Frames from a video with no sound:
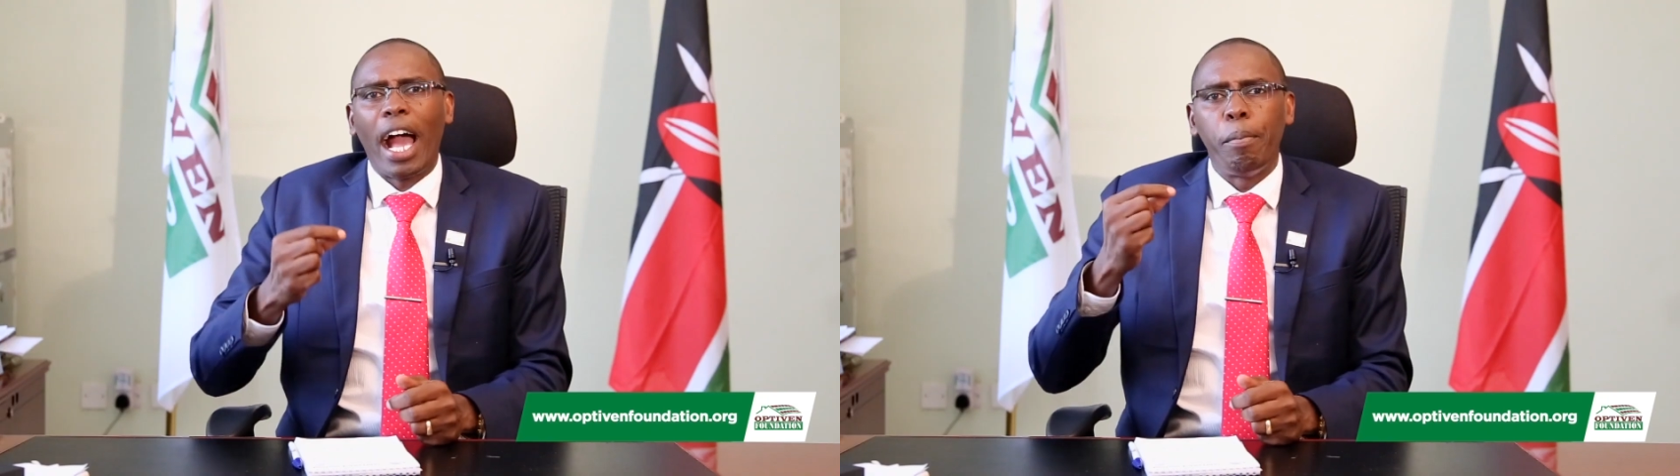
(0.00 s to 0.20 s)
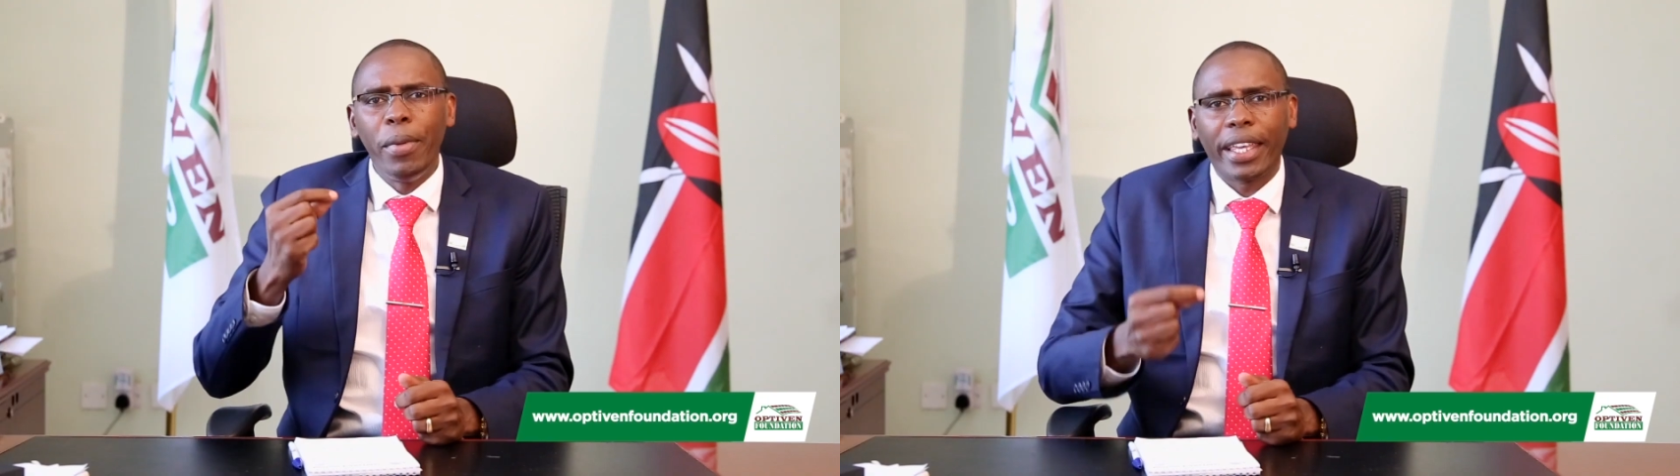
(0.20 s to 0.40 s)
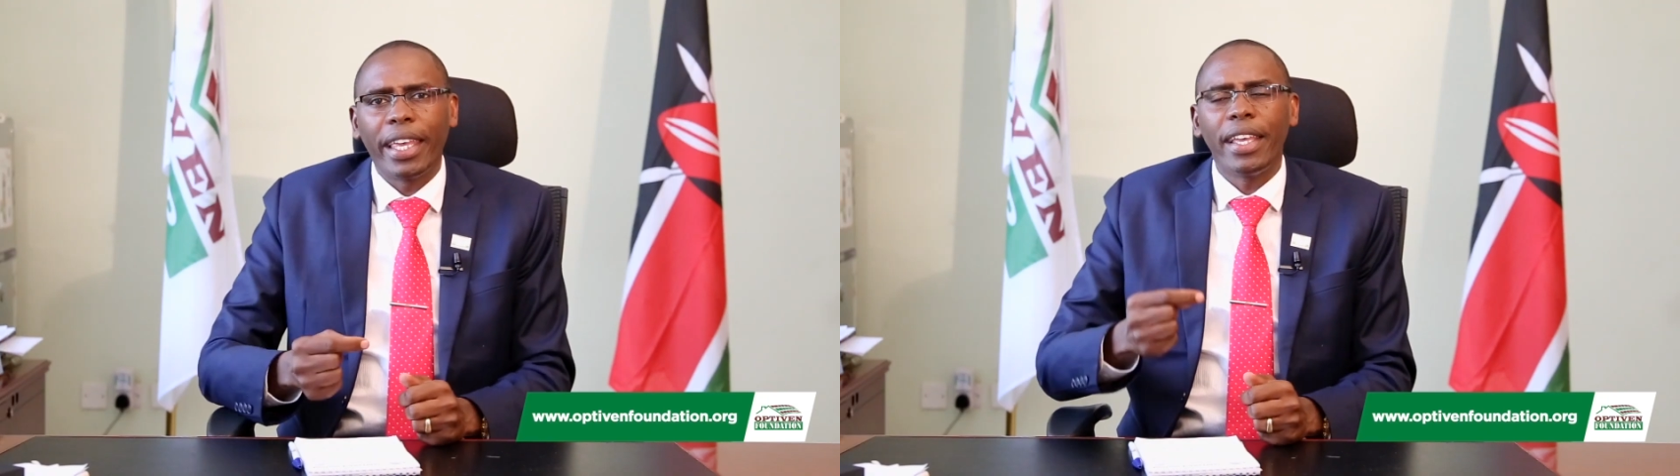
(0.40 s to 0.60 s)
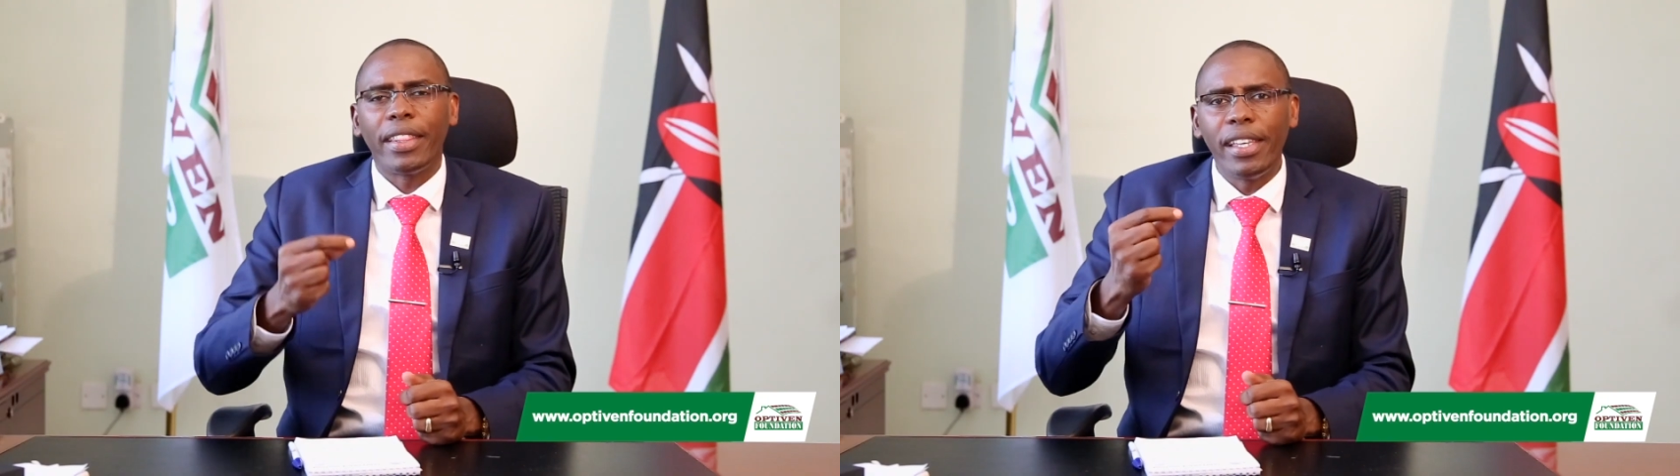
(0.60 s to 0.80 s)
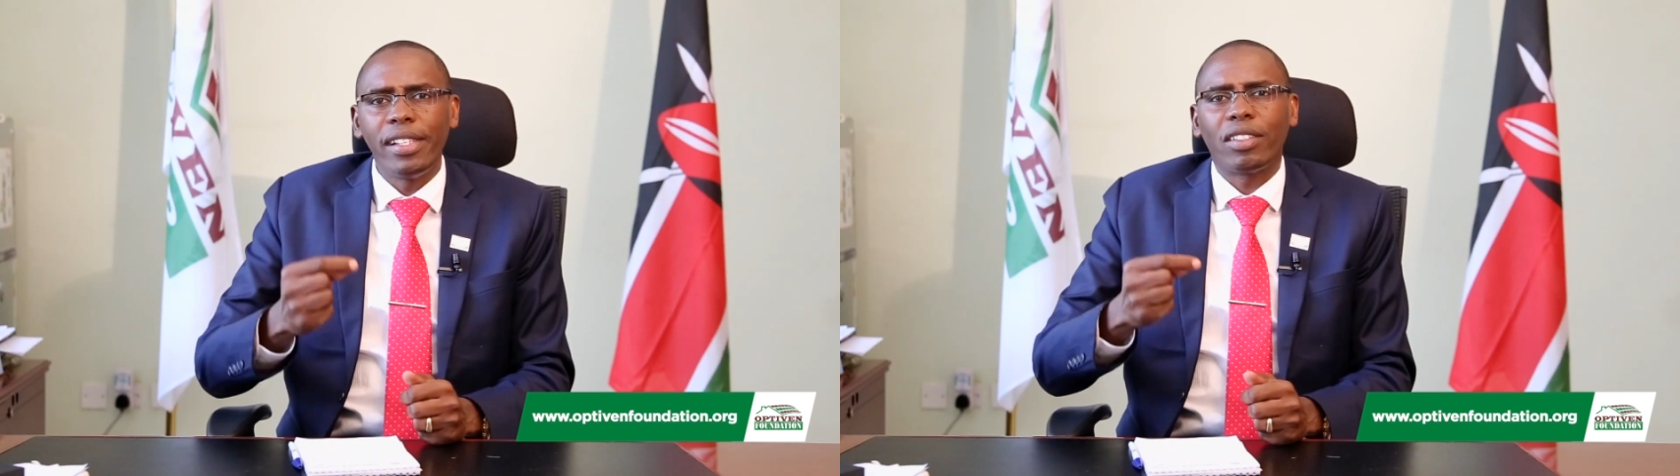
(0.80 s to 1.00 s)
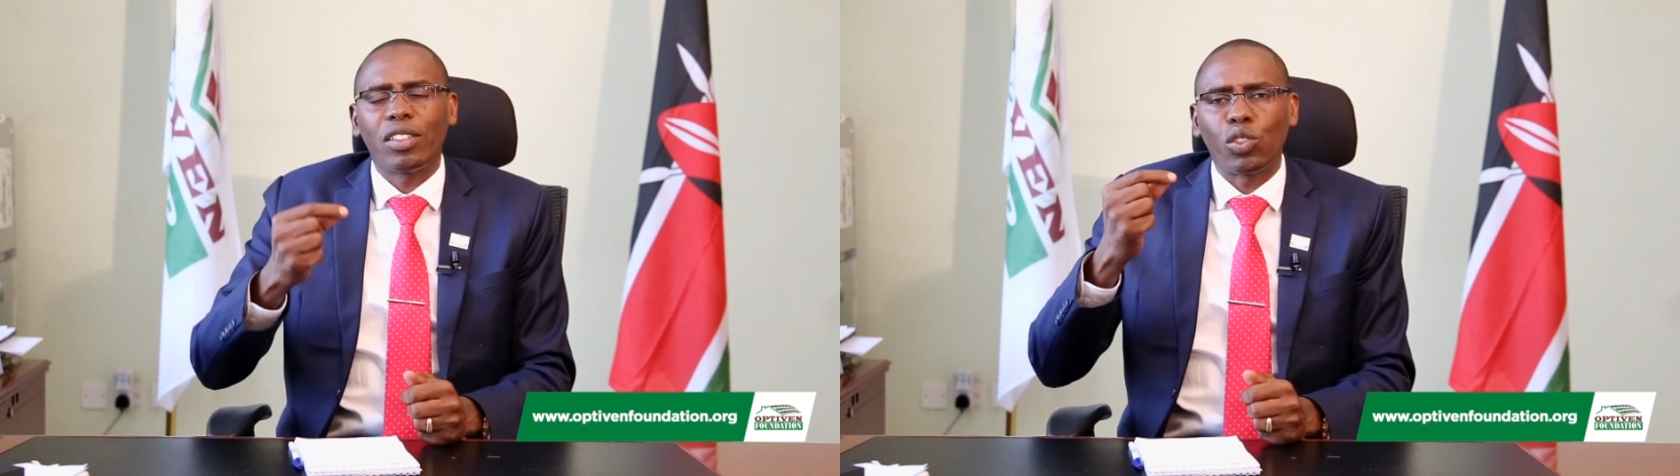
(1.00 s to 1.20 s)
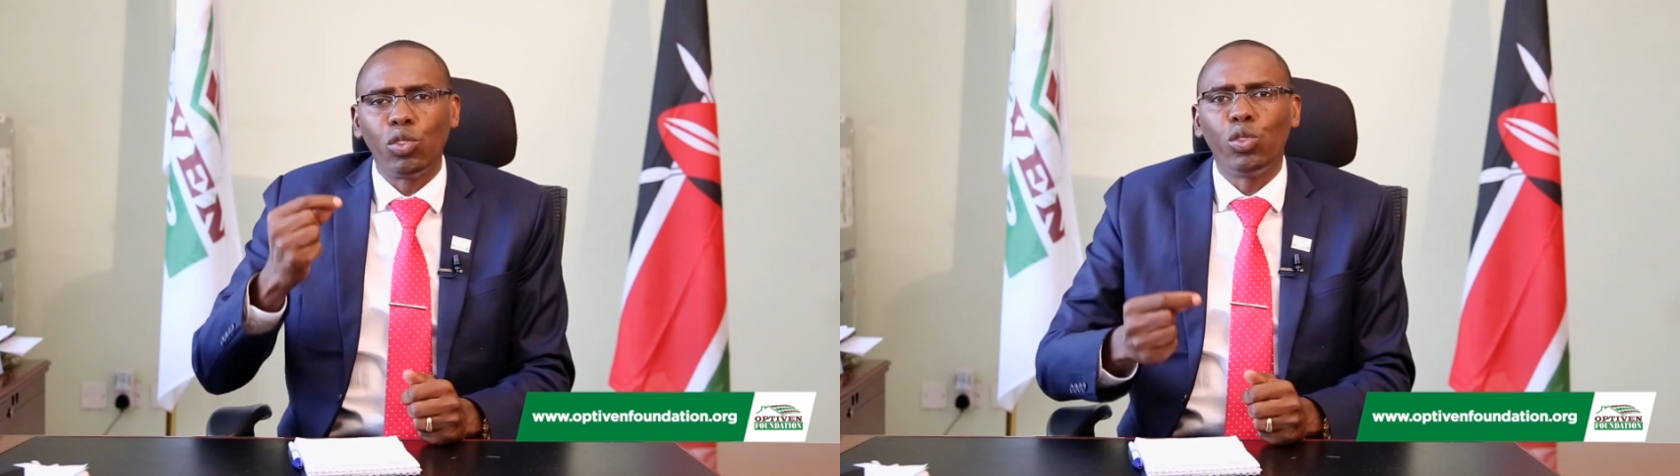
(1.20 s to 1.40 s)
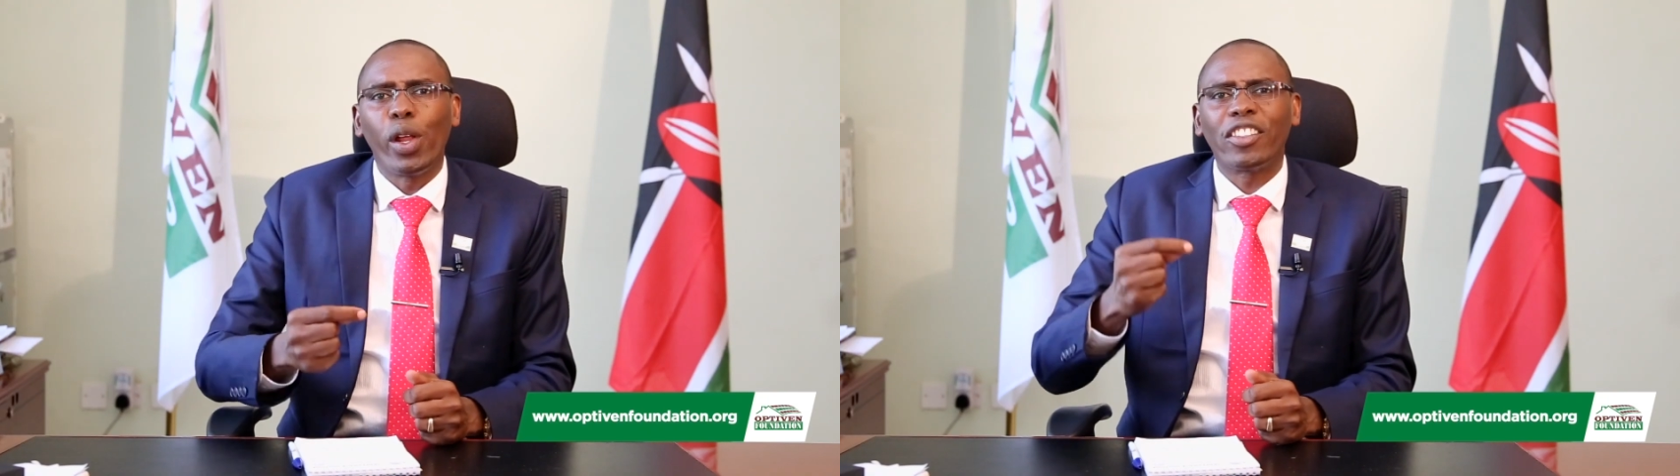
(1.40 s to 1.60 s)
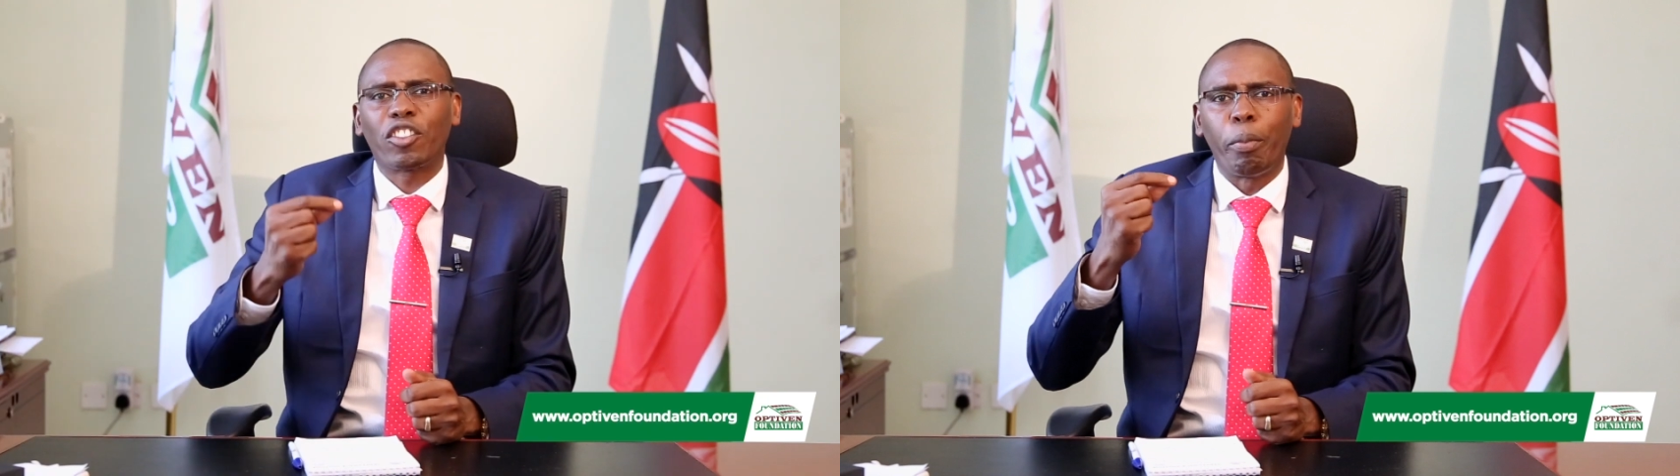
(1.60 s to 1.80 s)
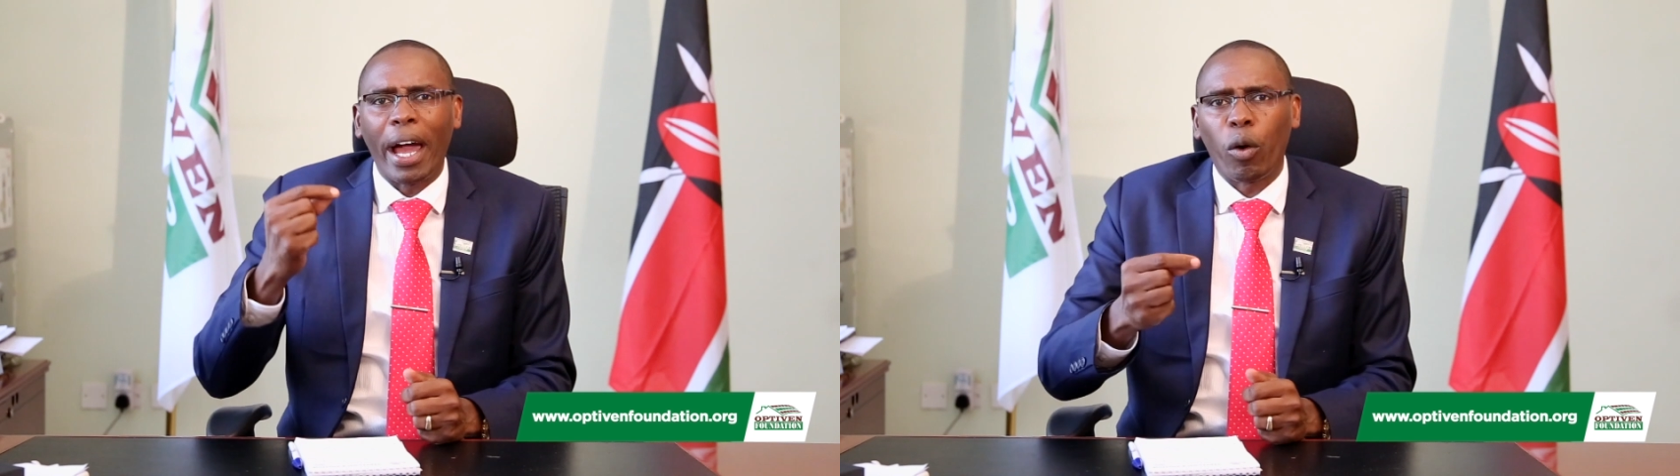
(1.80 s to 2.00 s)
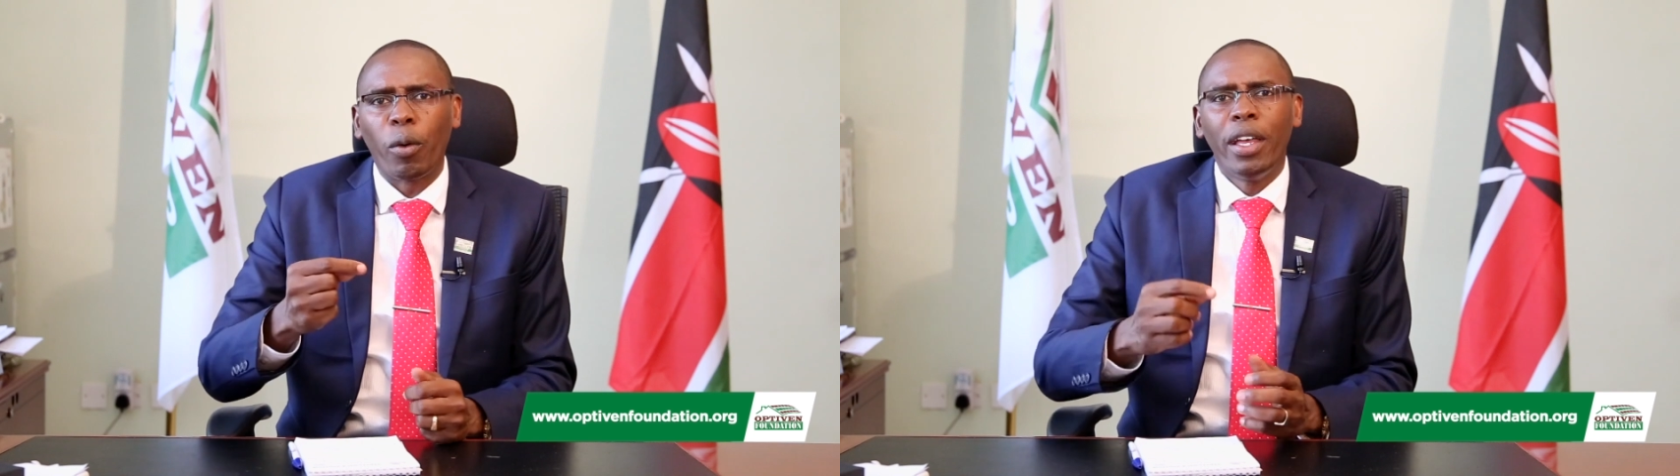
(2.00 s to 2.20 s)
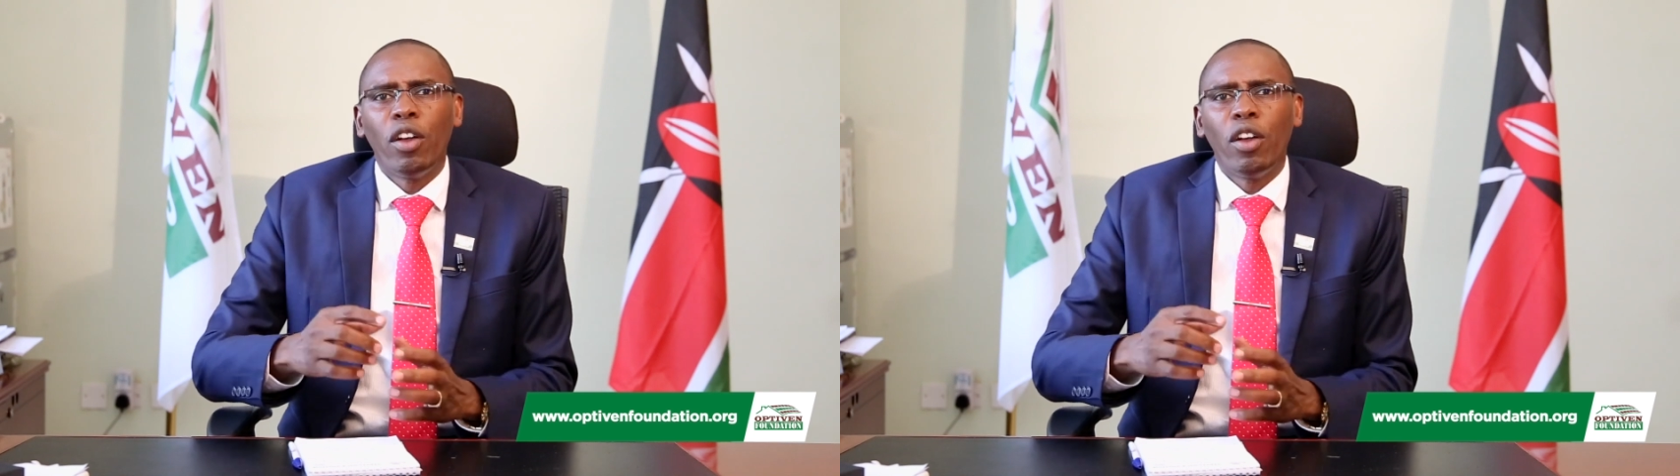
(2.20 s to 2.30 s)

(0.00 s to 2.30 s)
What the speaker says: are making these children smile.